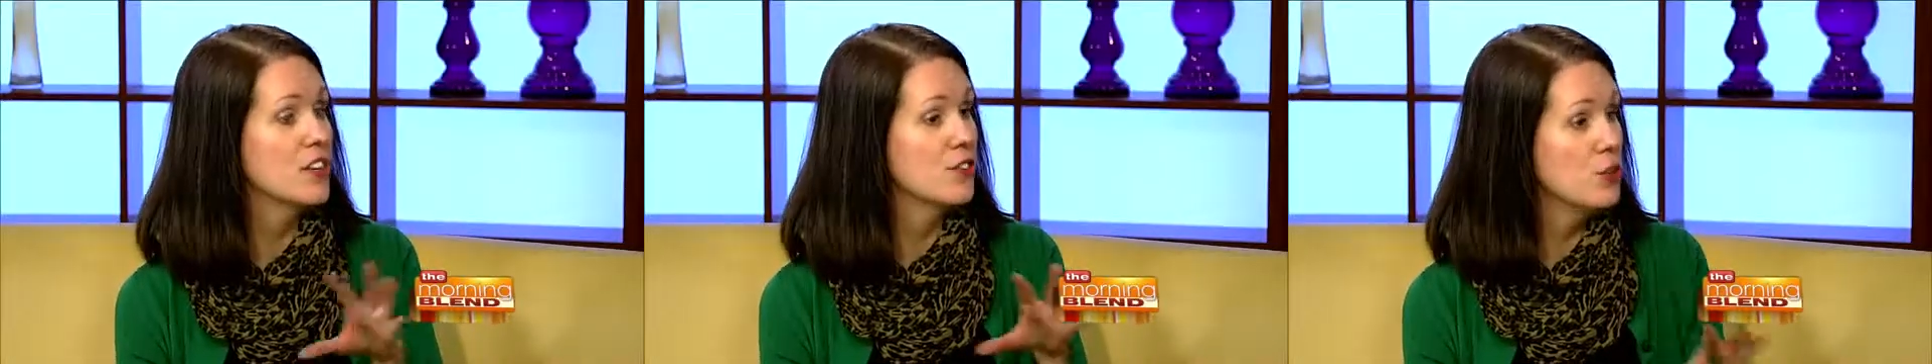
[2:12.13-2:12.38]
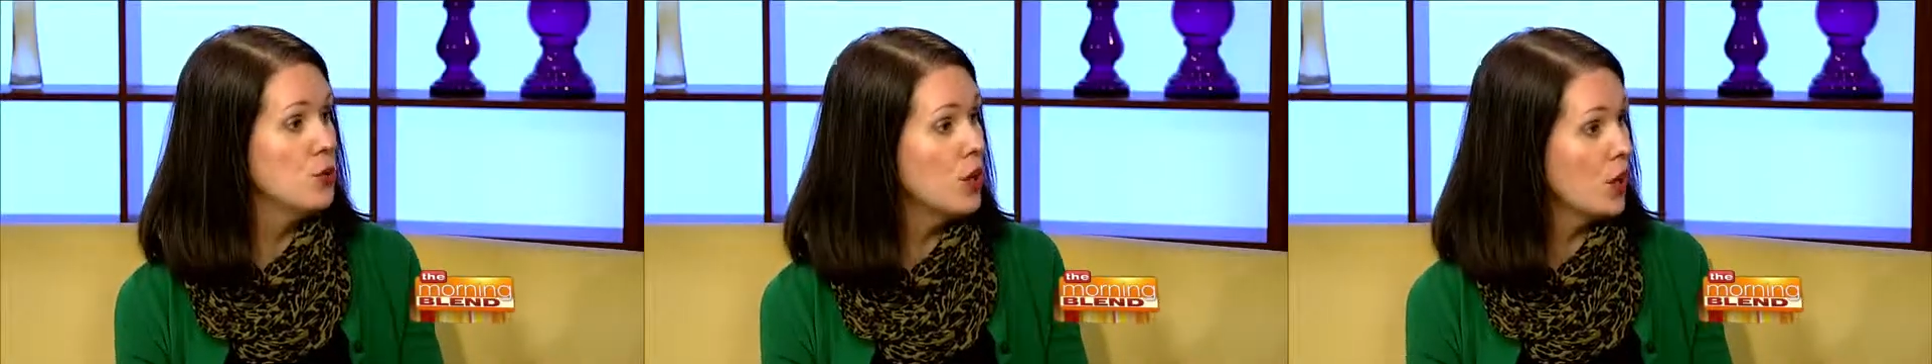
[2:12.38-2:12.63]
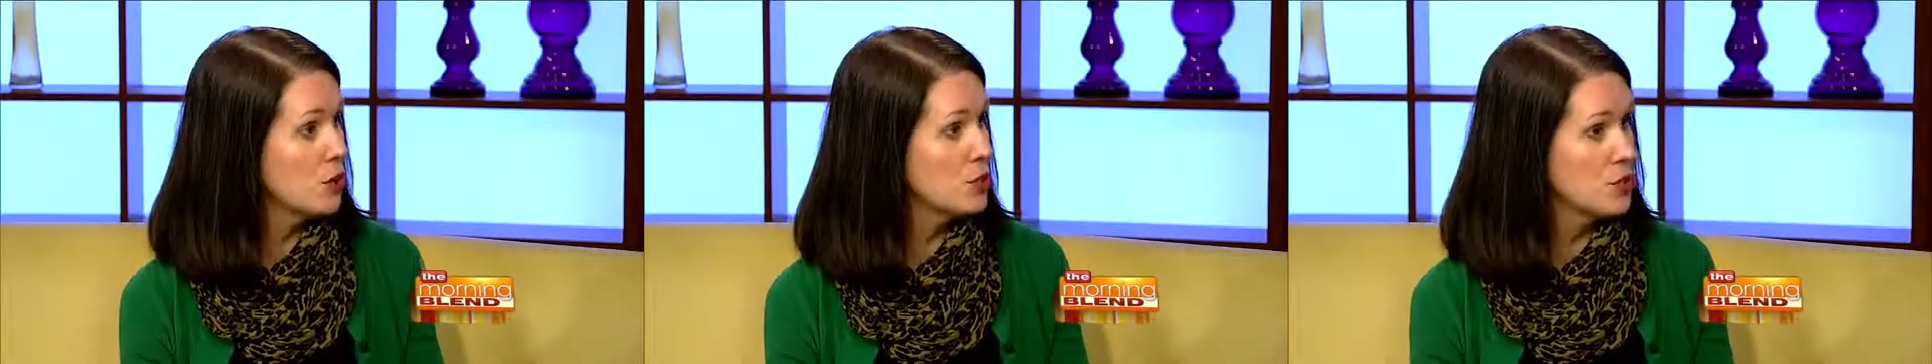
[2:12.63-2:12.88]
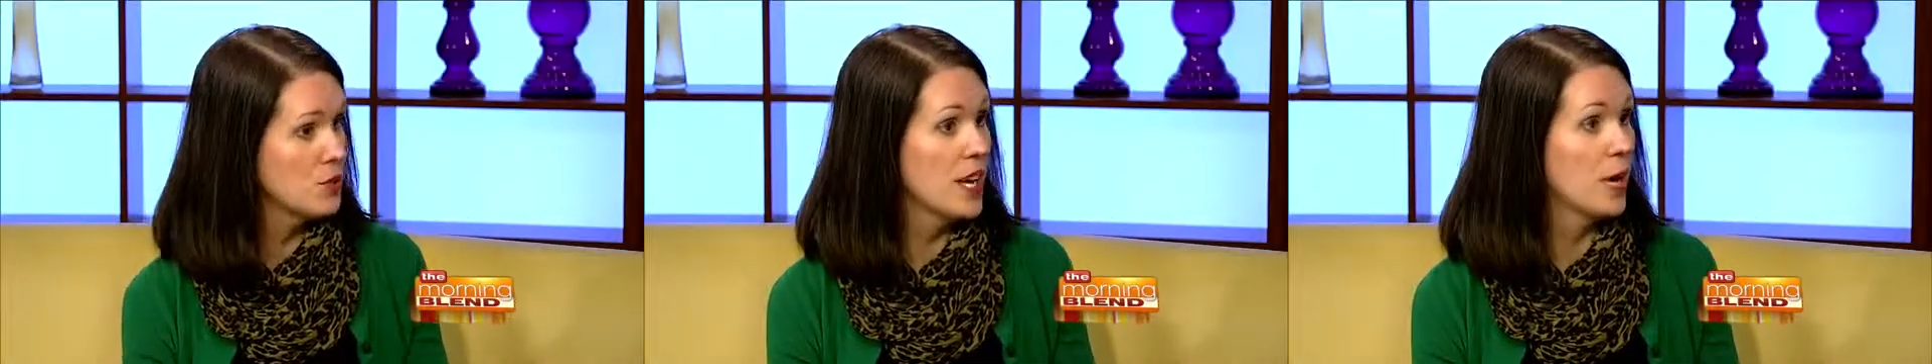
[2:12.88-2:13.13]
if you go
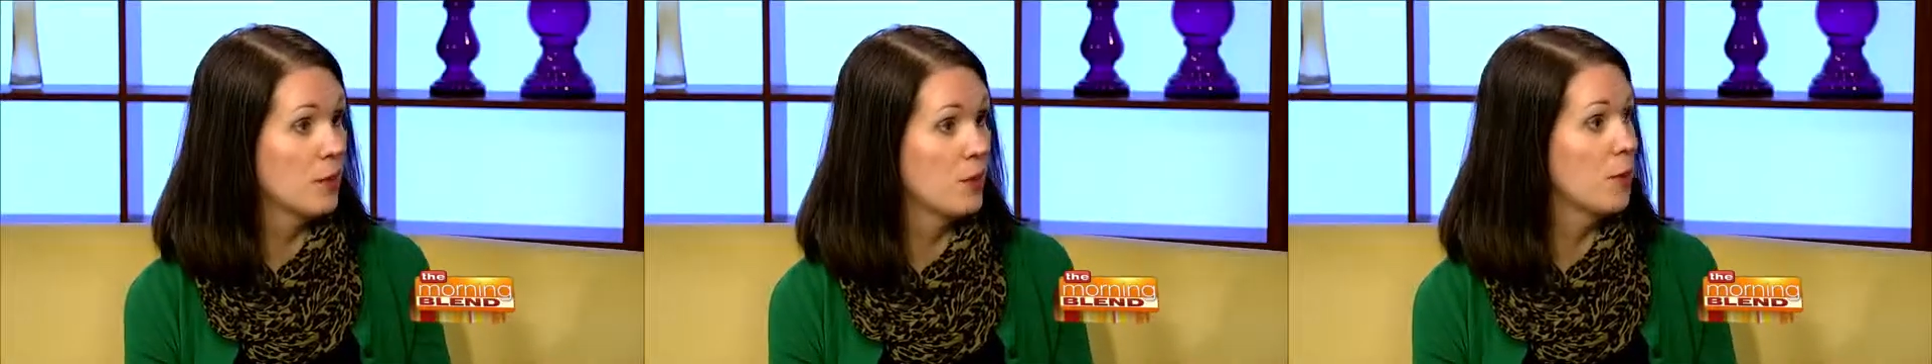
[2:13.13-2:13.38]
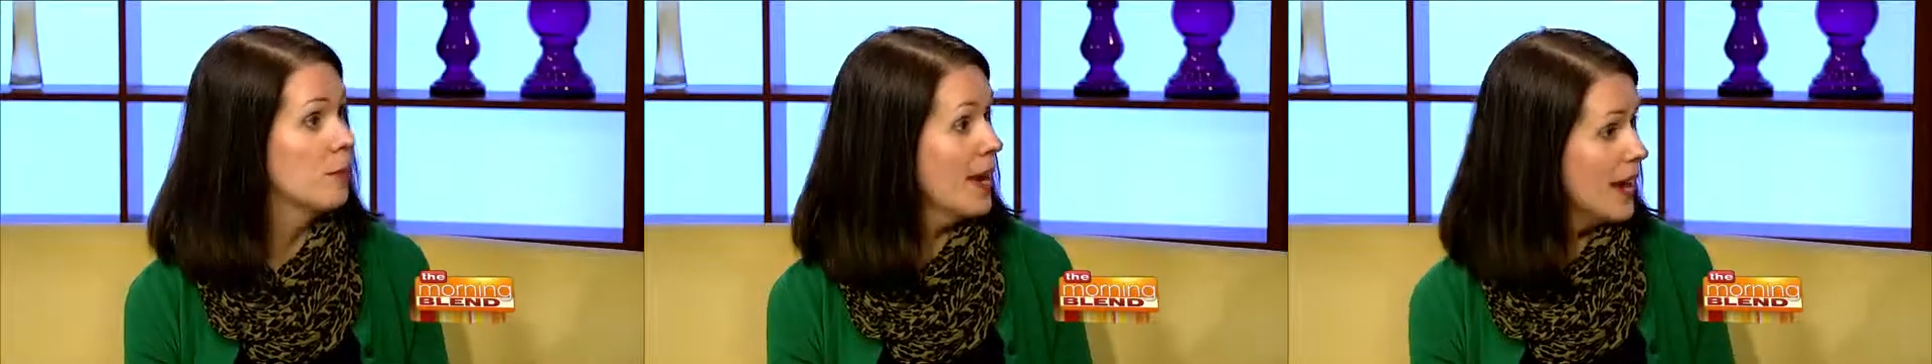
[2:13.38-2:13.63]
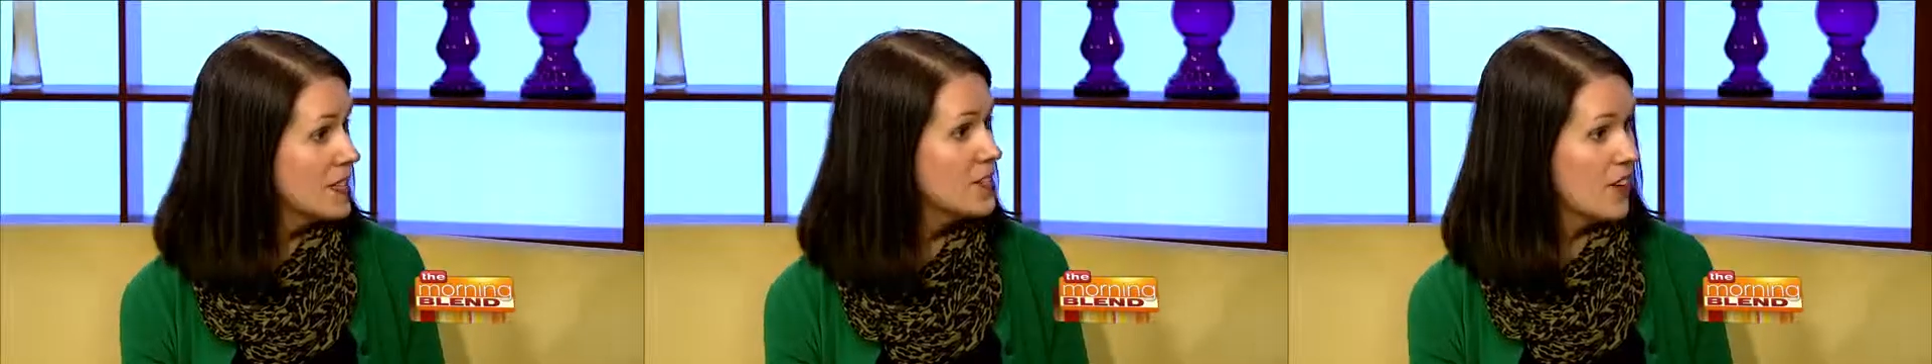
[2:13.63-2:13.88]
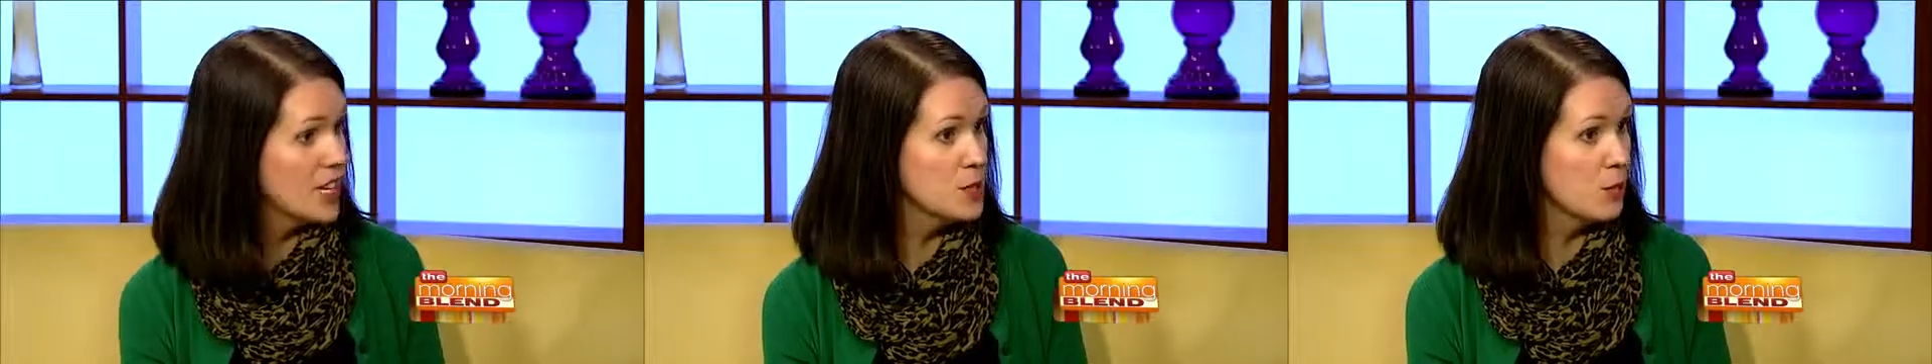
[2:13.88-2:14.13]
to the Equitable Bank's
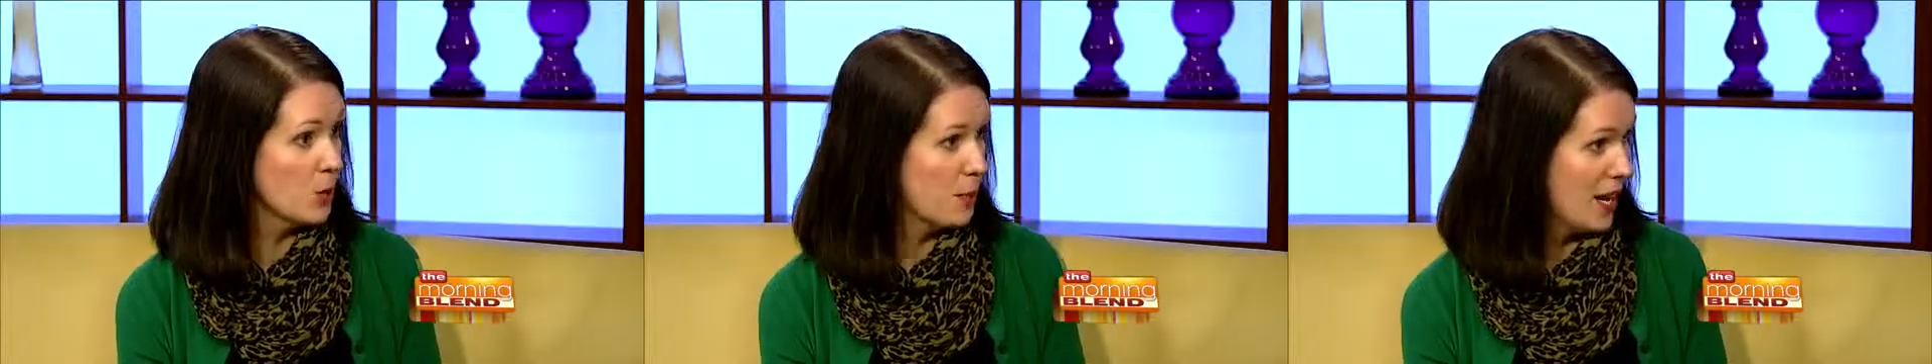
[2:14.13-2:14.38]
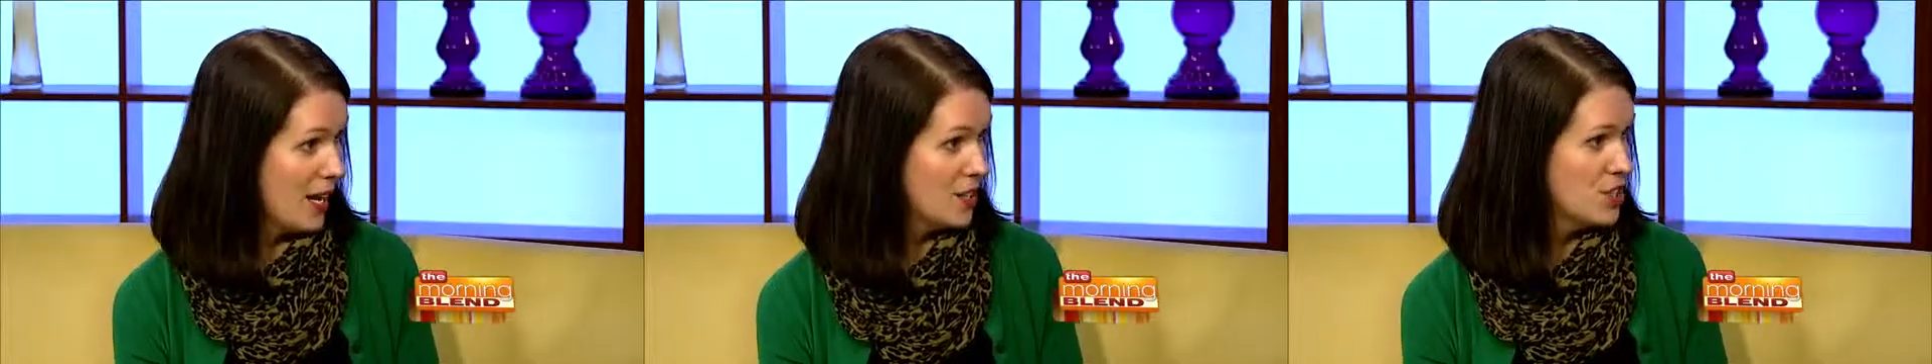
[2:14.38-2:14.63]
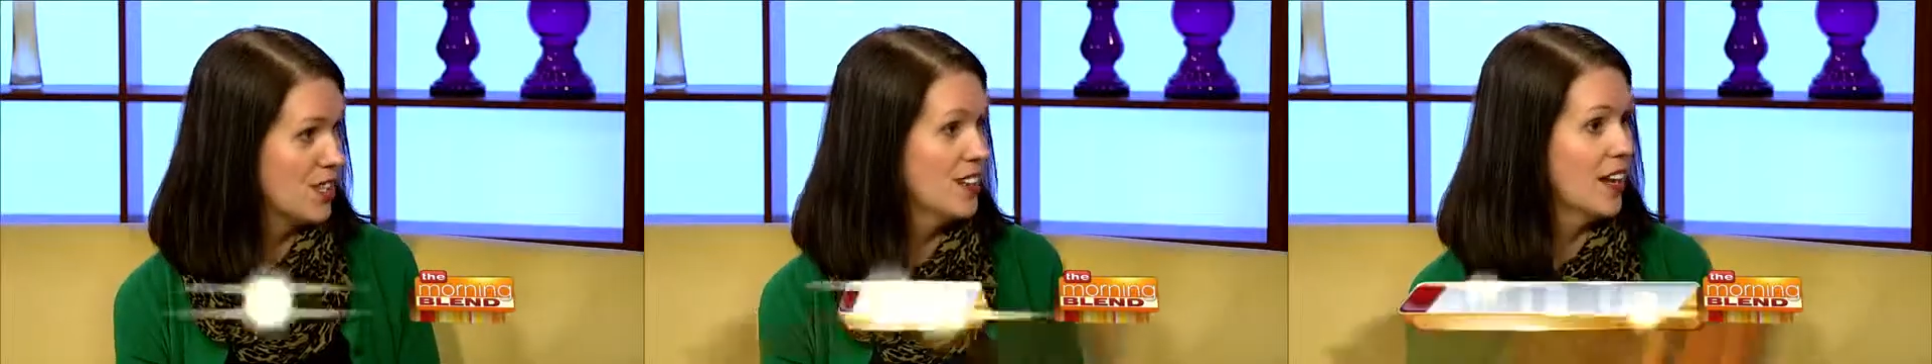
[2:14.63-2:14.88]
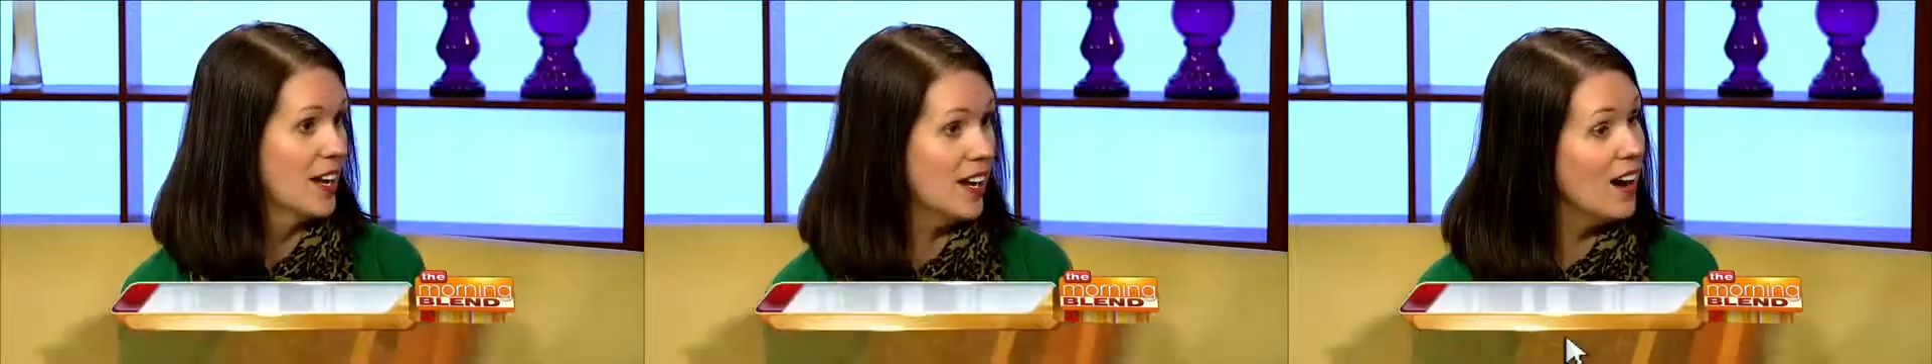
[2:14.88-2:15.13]
Facebook page and
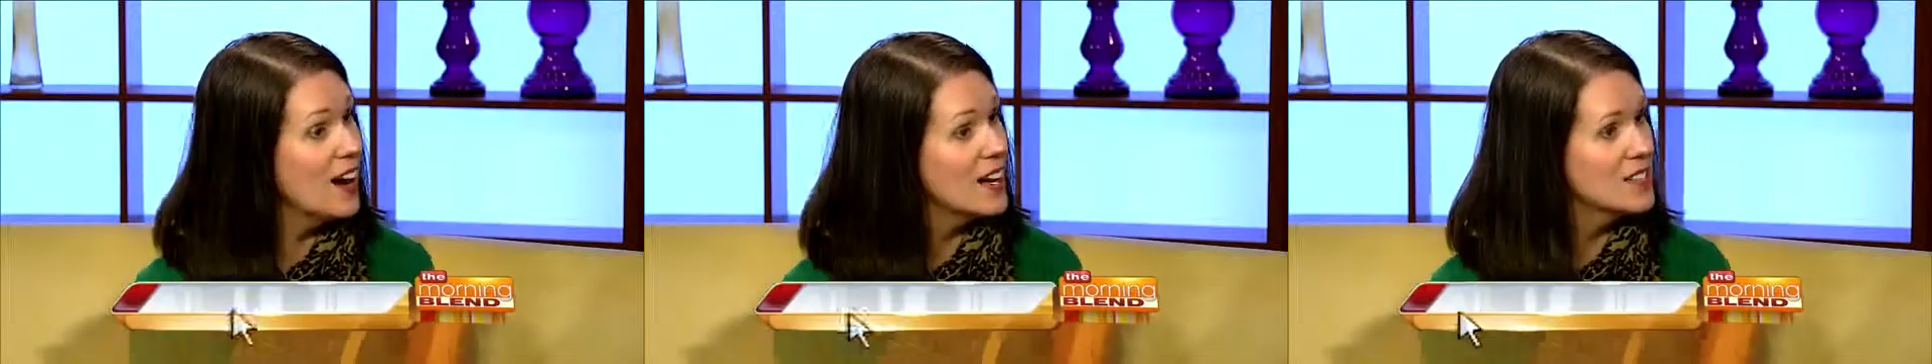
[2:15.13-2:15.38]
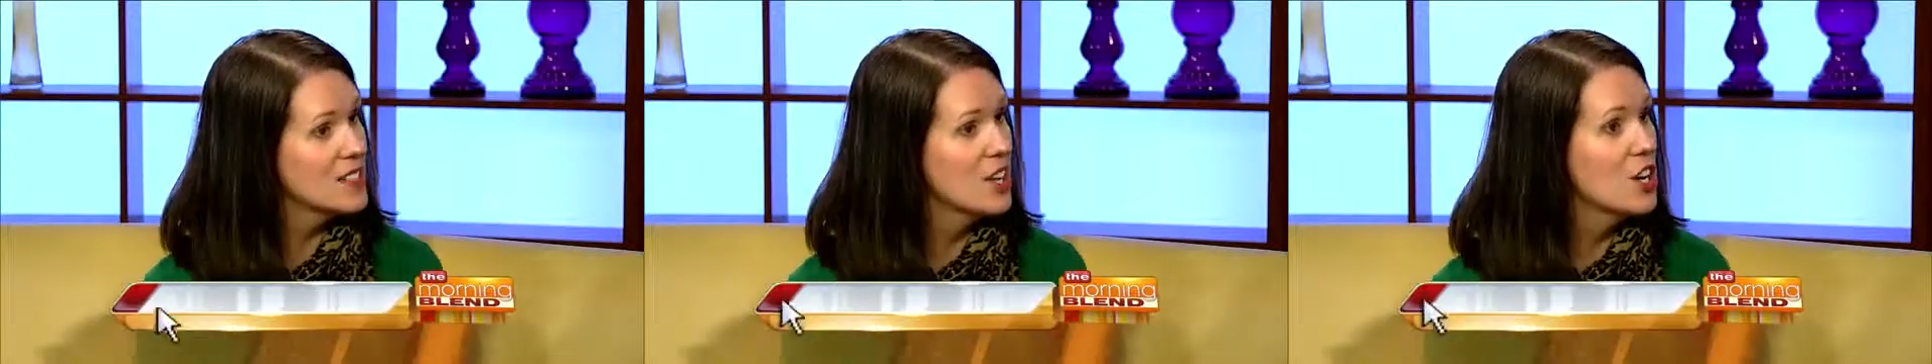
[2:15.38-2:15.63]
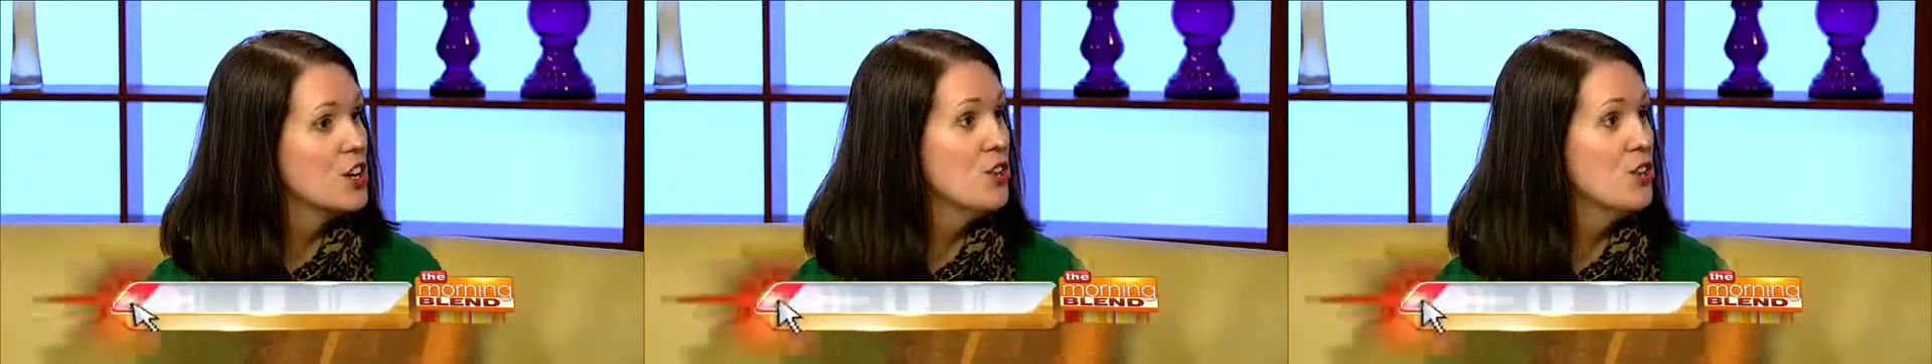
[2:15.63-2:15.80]
like us,